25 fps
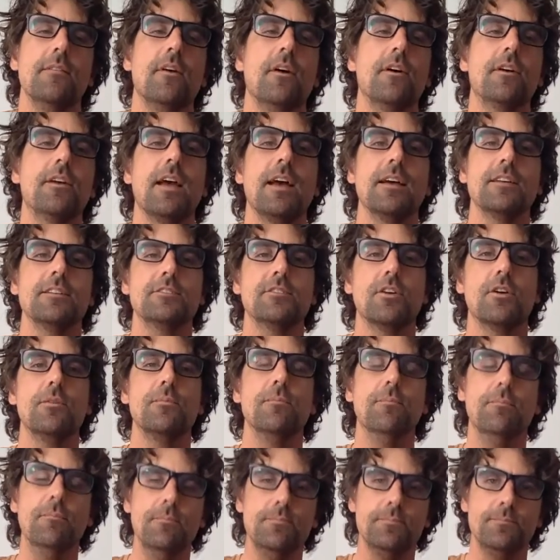Okay,
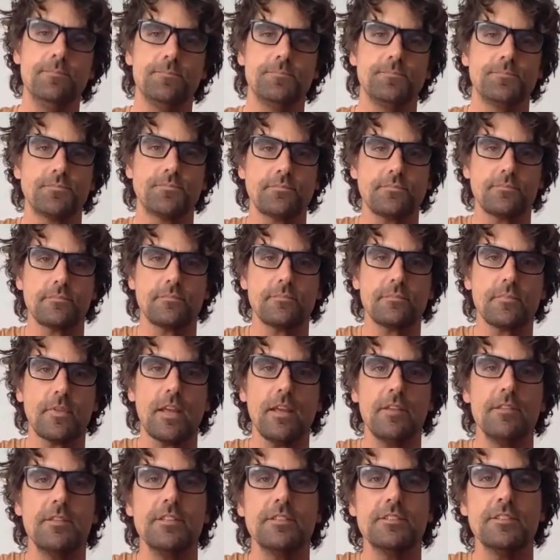so
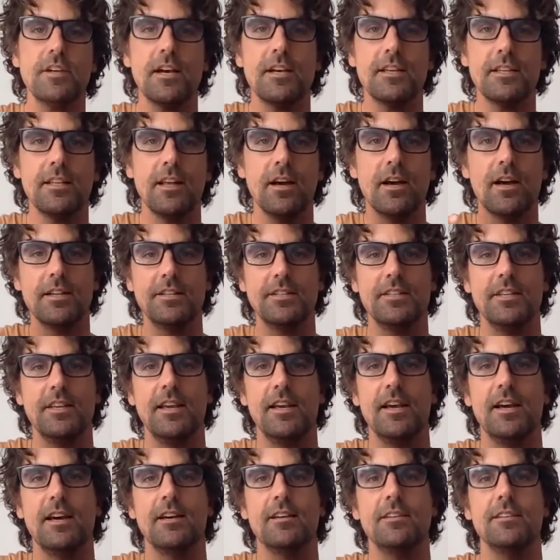this
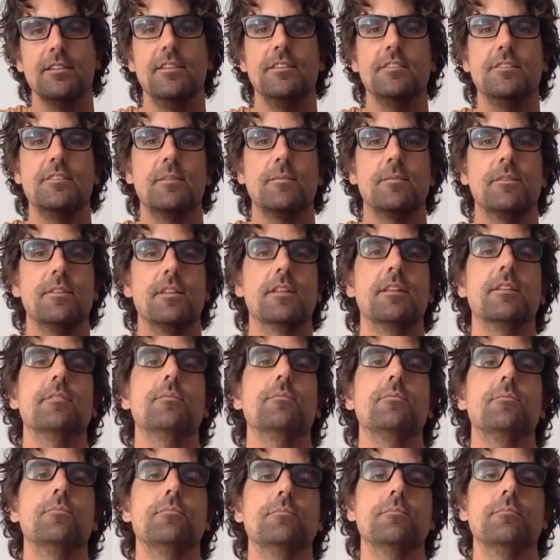idea is something that
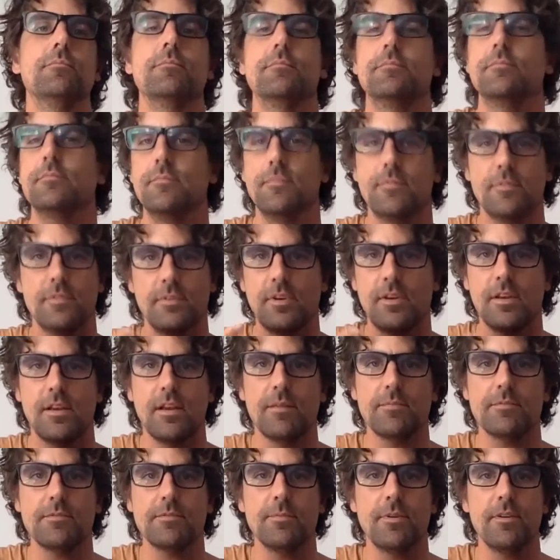
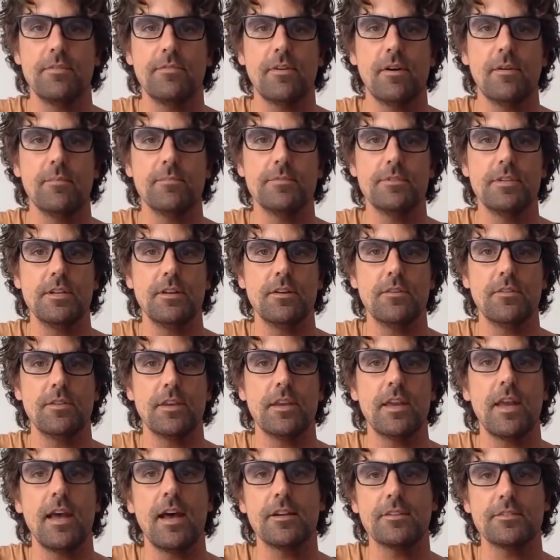comes to me if I'm sitting on the
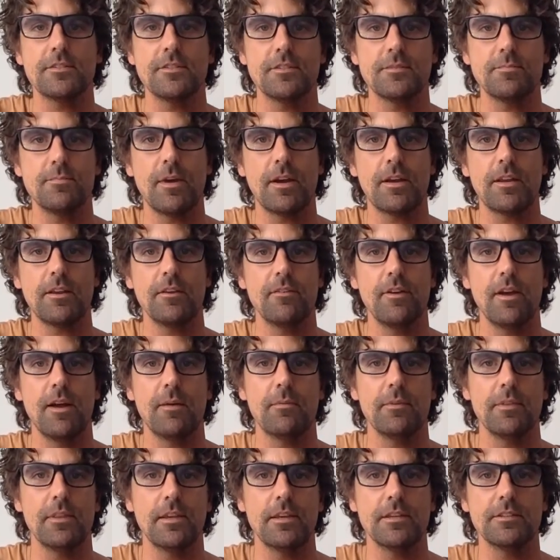couch just mucking around
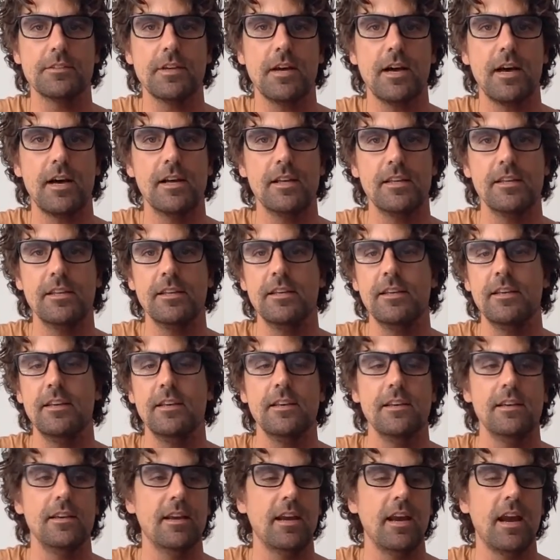with the guitar,
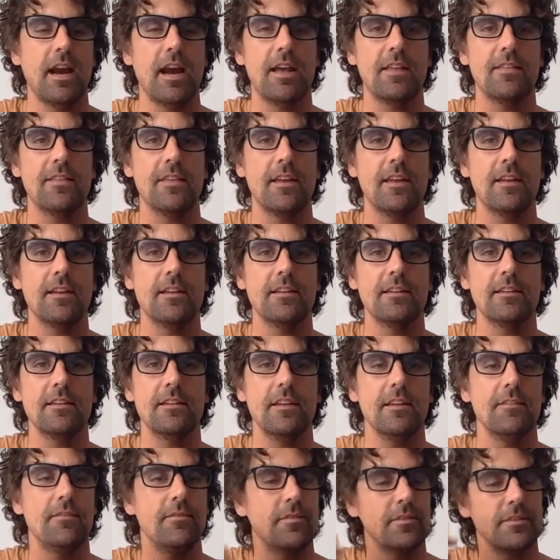and then
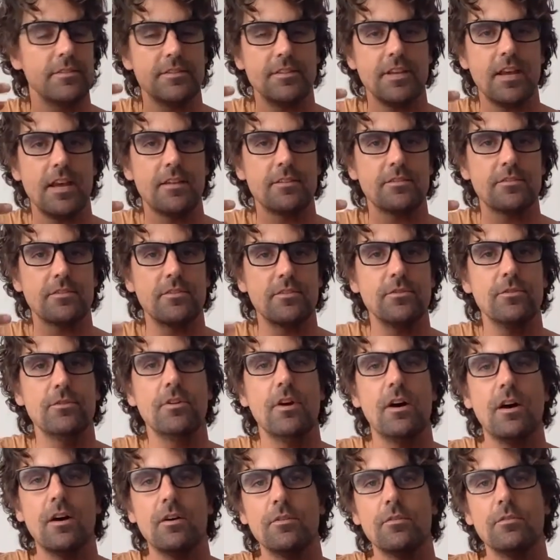if it sounds good,
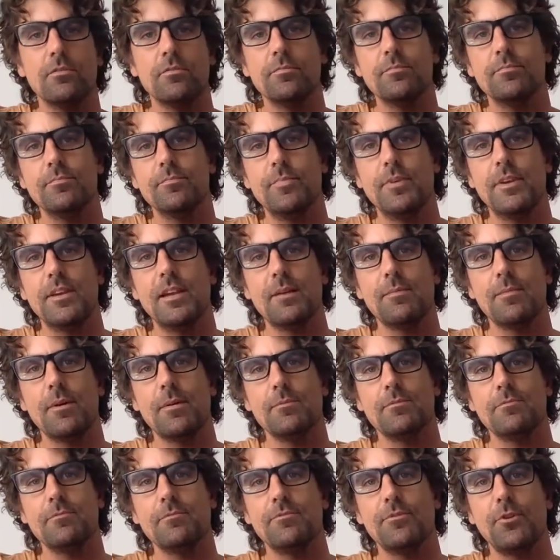I'll pick up my
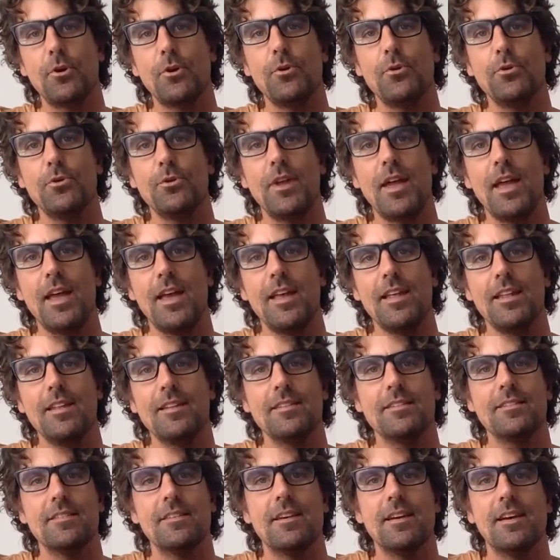phone
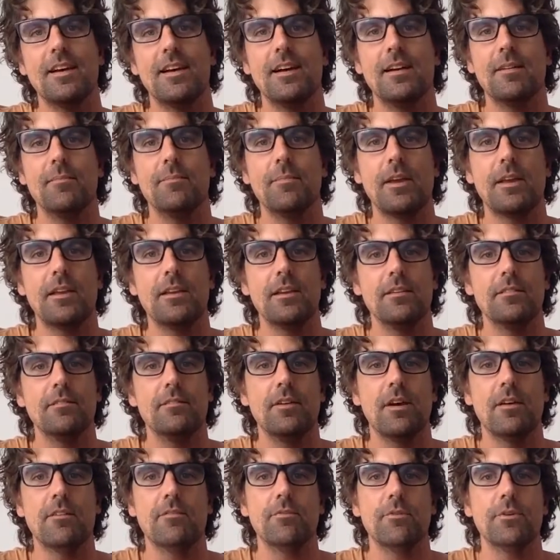and make a
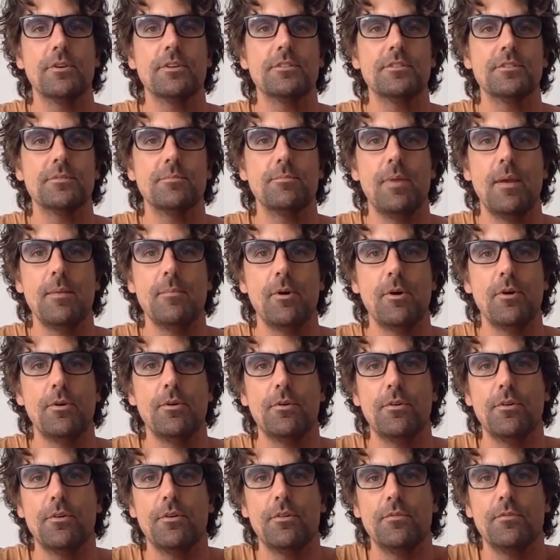voice memo
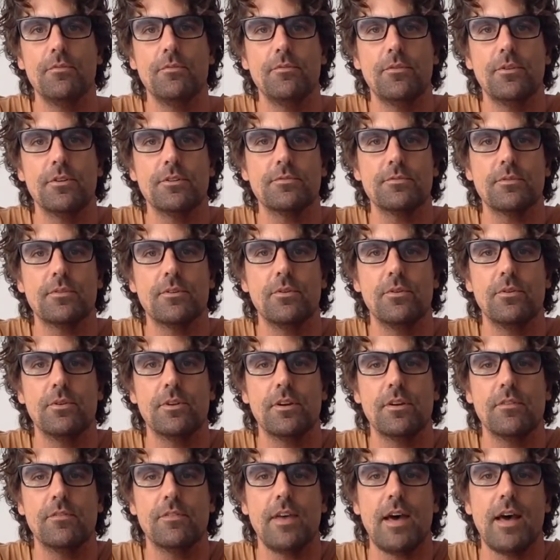or voice
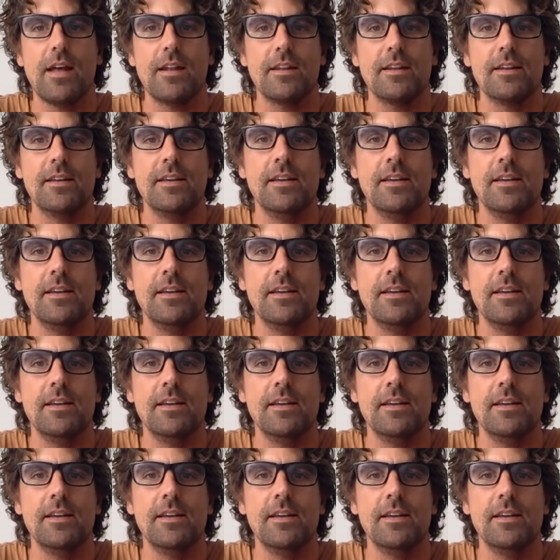recording of that,